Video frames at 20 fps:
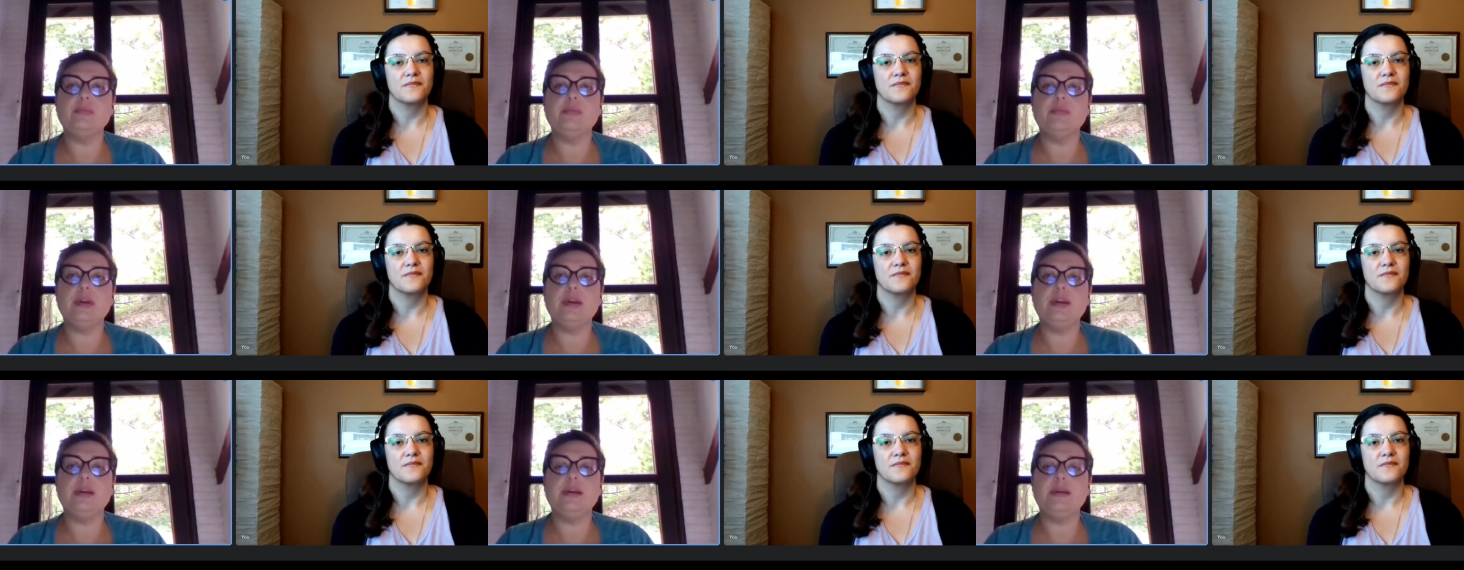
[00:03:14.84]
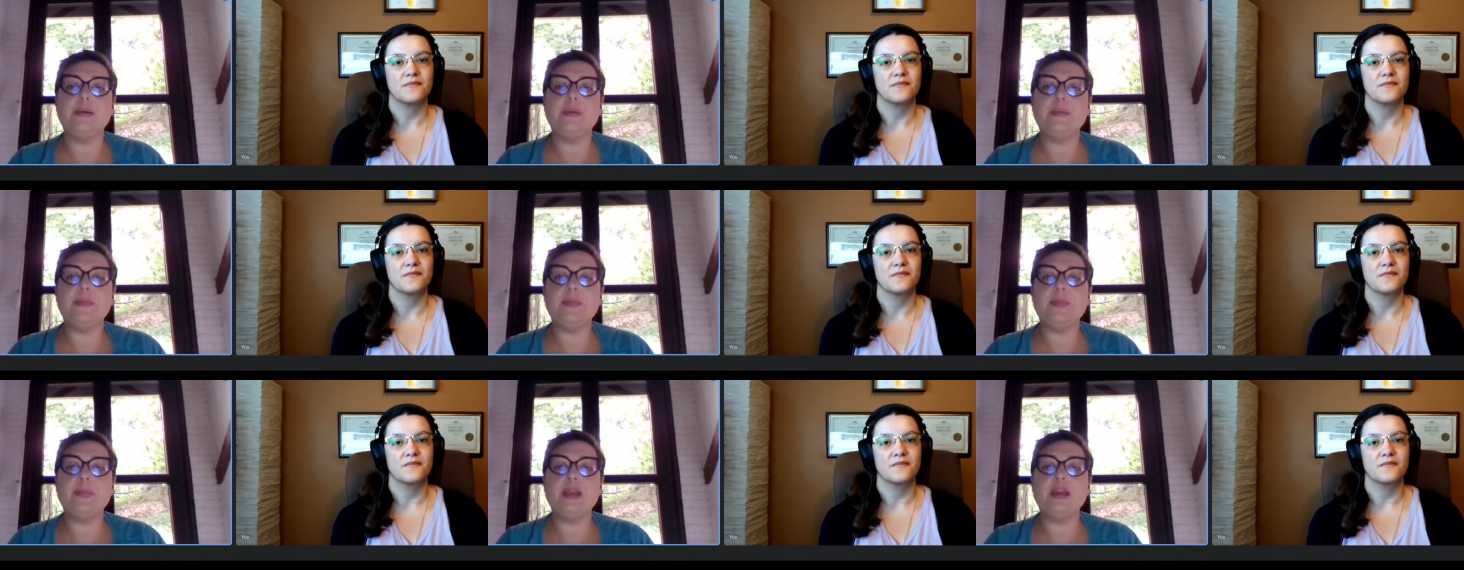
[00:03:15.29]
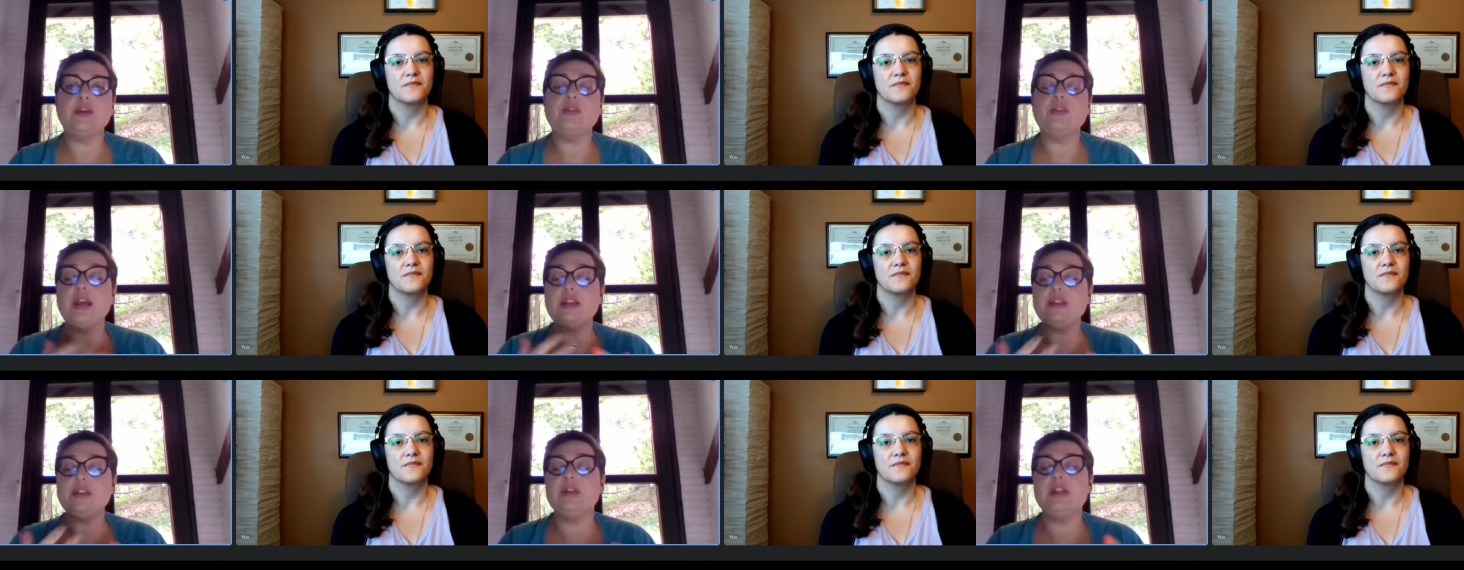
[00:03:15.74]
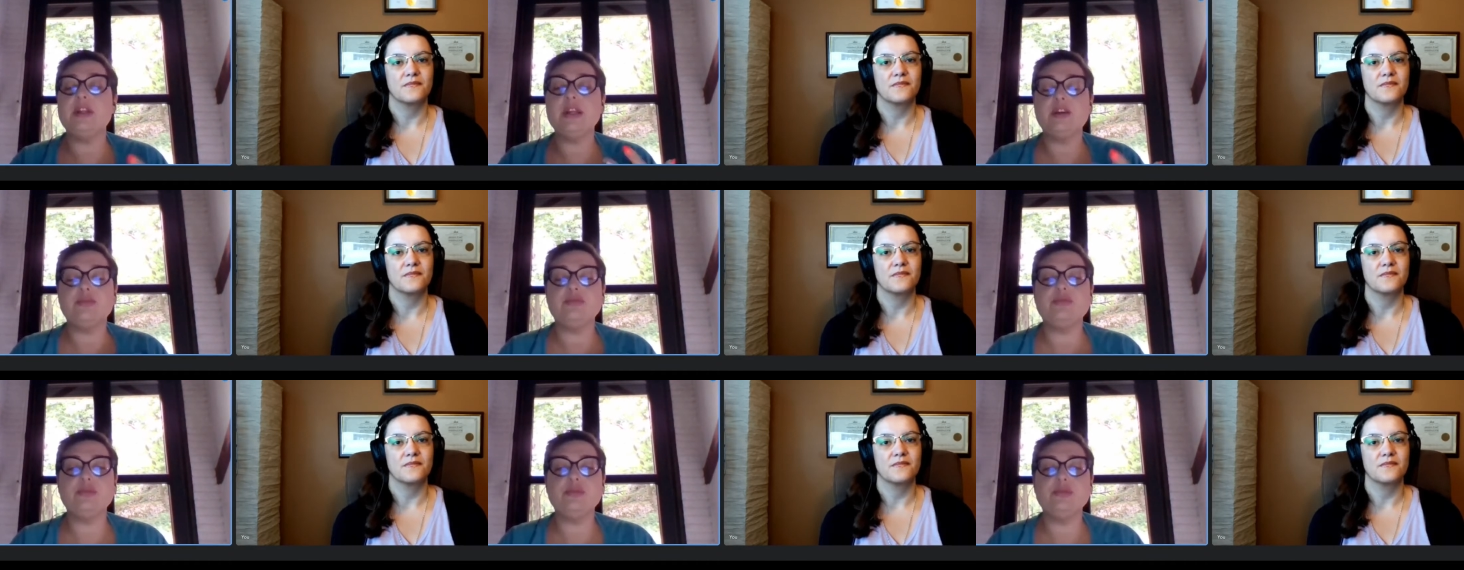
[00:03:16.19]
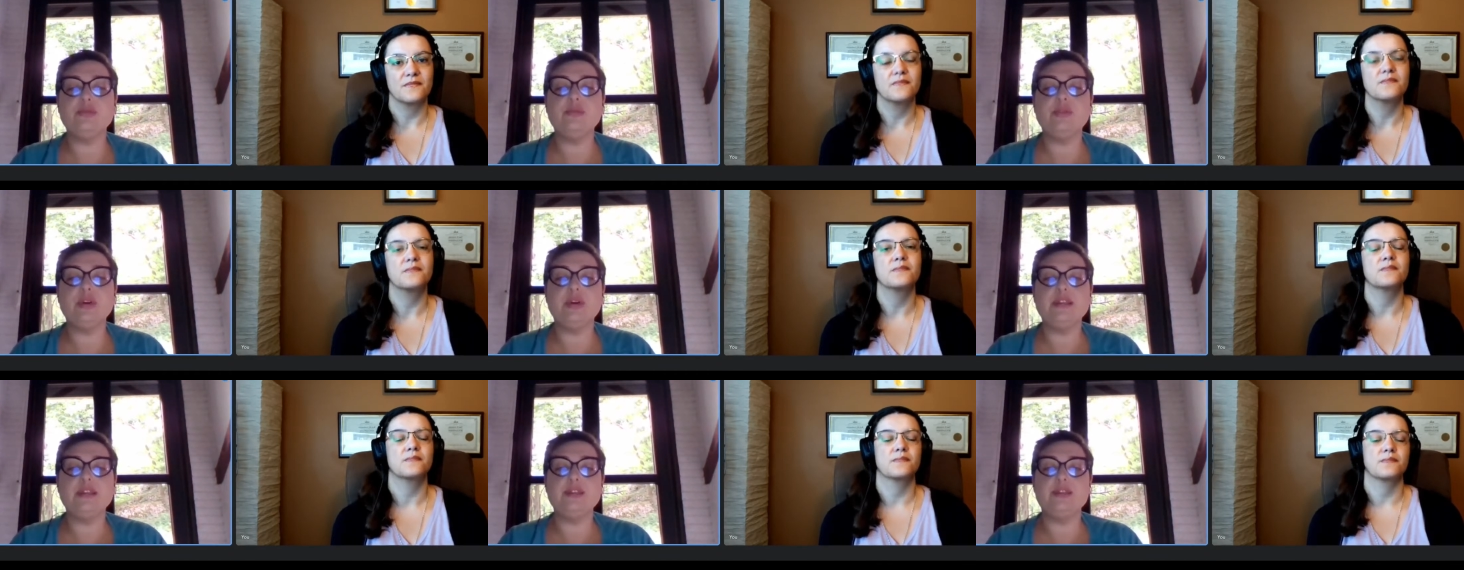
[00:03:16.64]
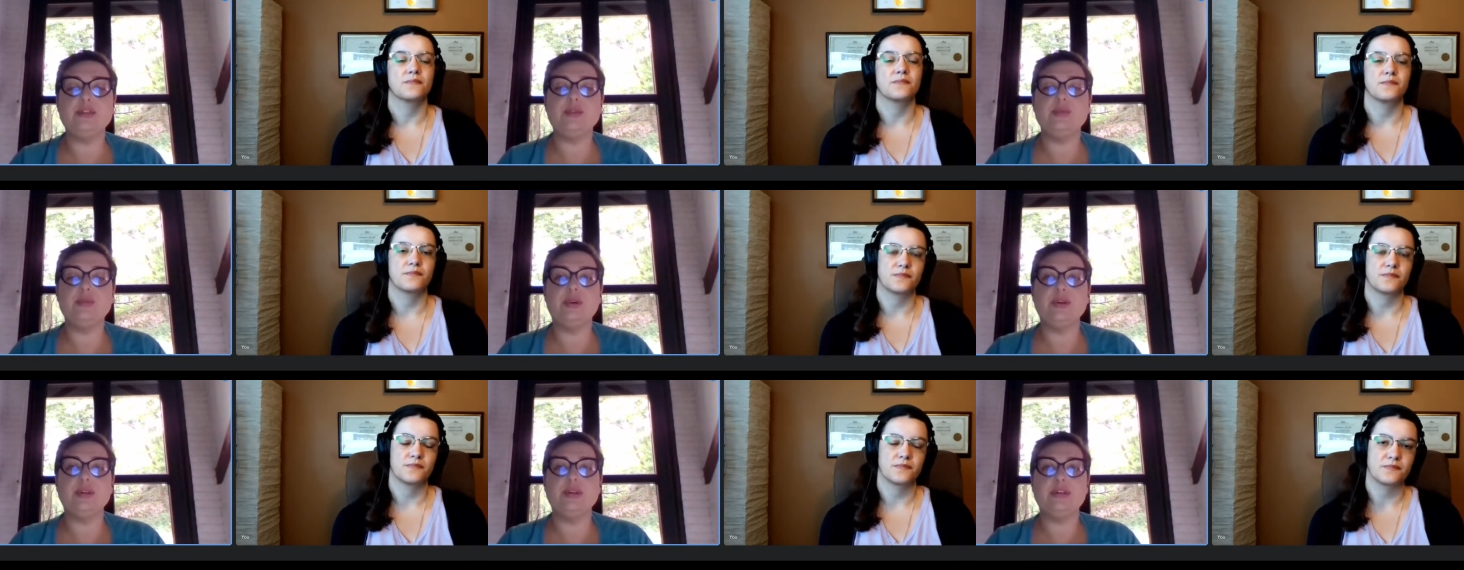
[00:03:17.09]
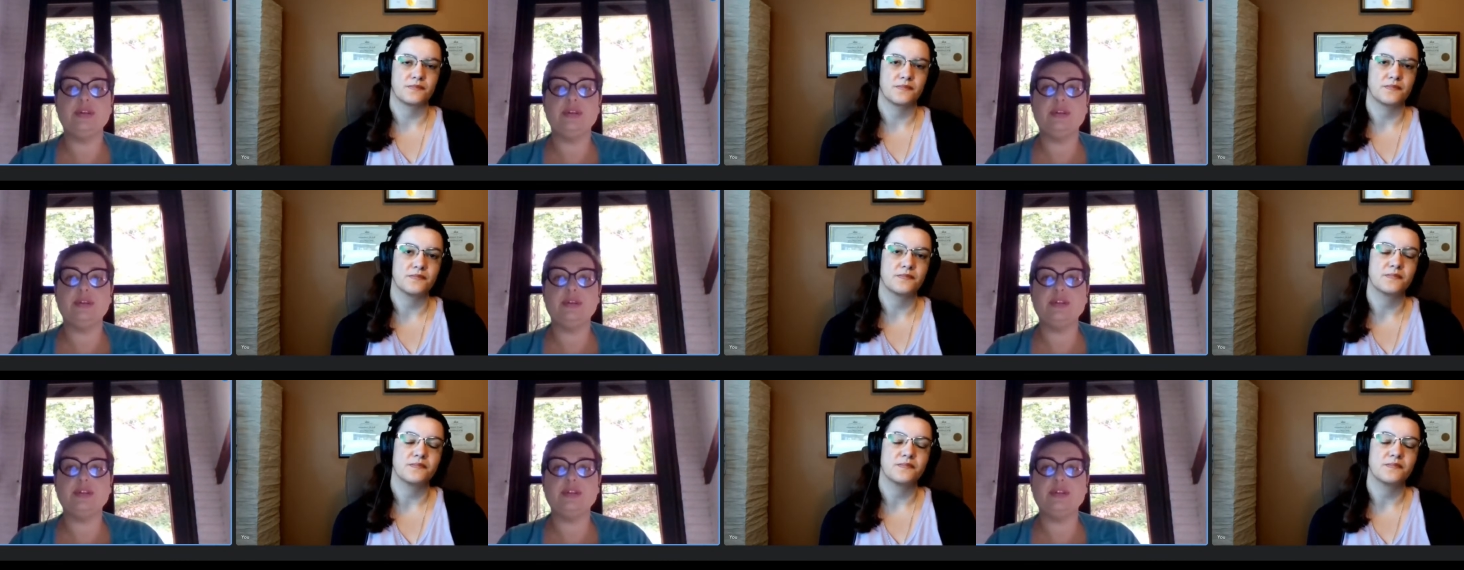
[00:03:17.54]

Speaker 1: um, it gradually grew into a,